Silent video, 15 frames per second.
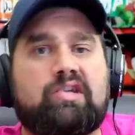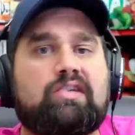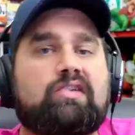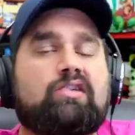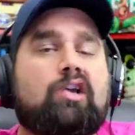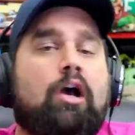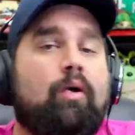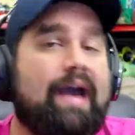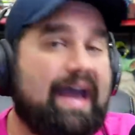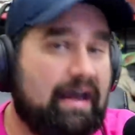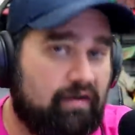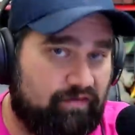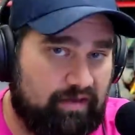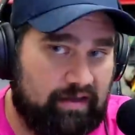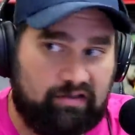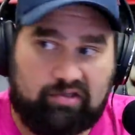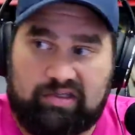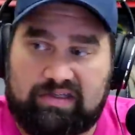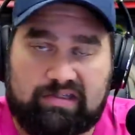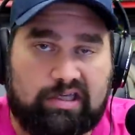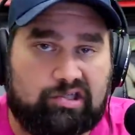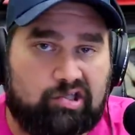She's so out of it.
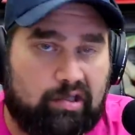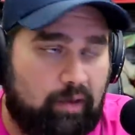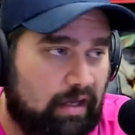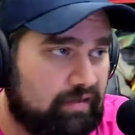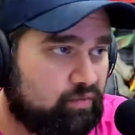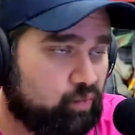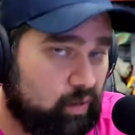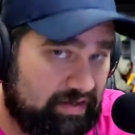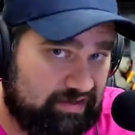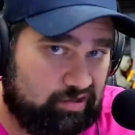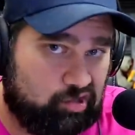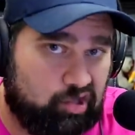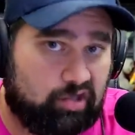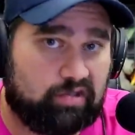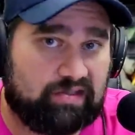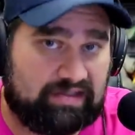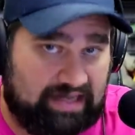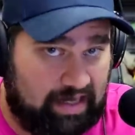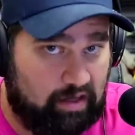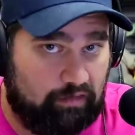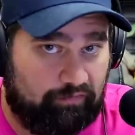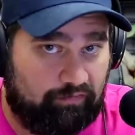She's such a, a risk to
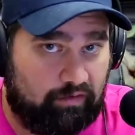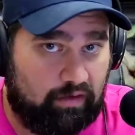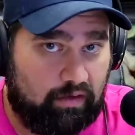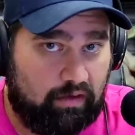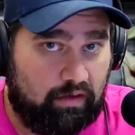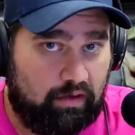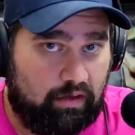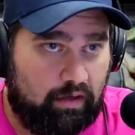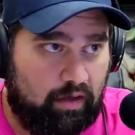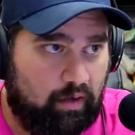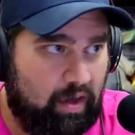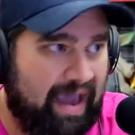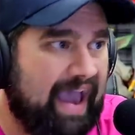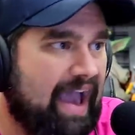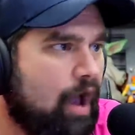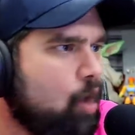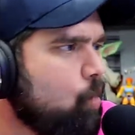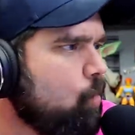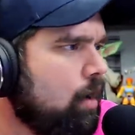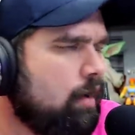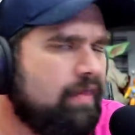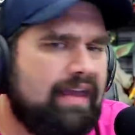herself.
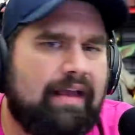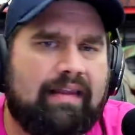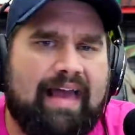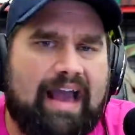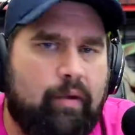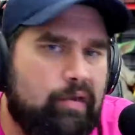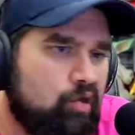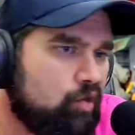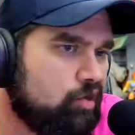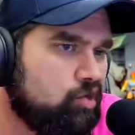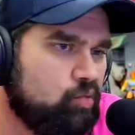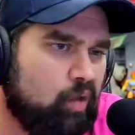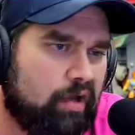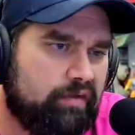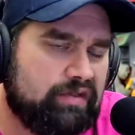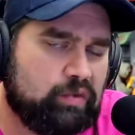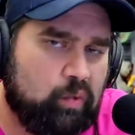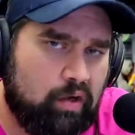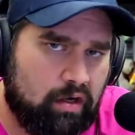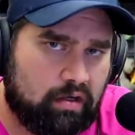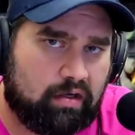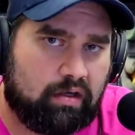How are they allowing her to do all this
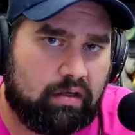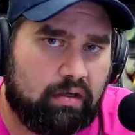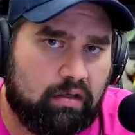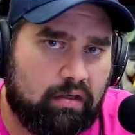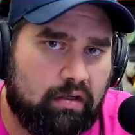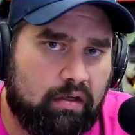work?